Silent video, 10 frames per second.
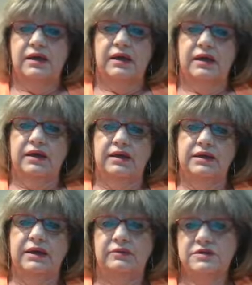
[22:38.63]

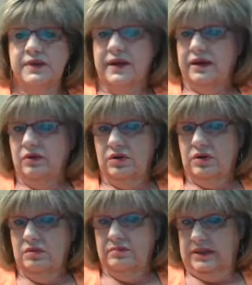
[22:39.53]
and he was back at
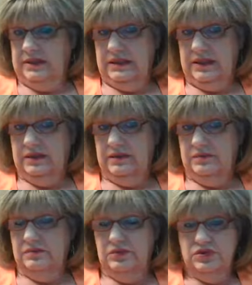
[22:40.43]
work on Monday,
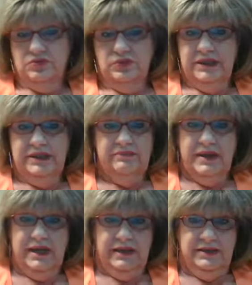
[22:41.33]
which we didn't
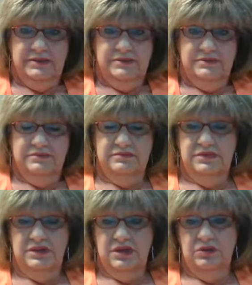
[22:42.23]
mind.
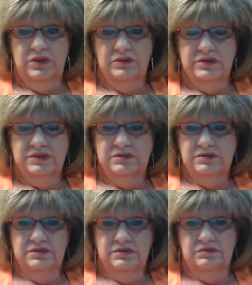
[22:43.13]

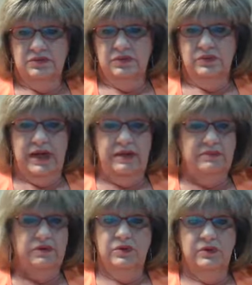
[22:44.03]
We were
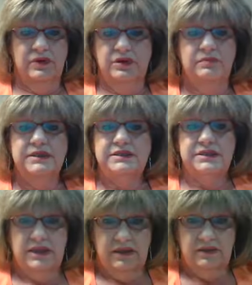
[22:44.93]
happy we were going to be
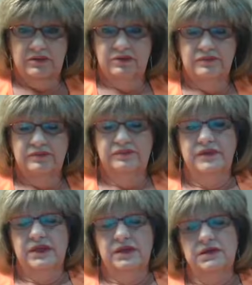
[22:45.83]
together,
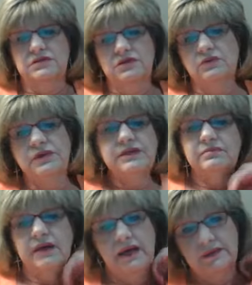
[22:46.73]
so we
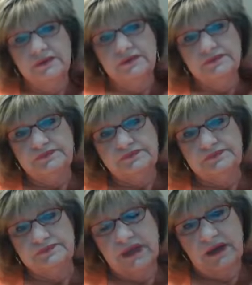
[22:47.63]
didn't mind
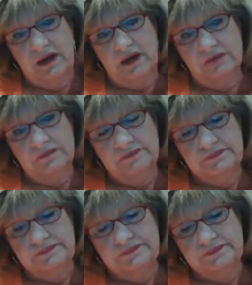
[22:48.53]
at all.
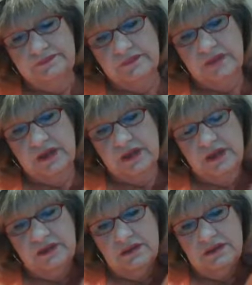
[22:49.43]

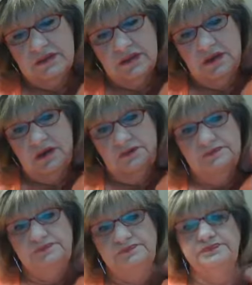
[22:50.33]
So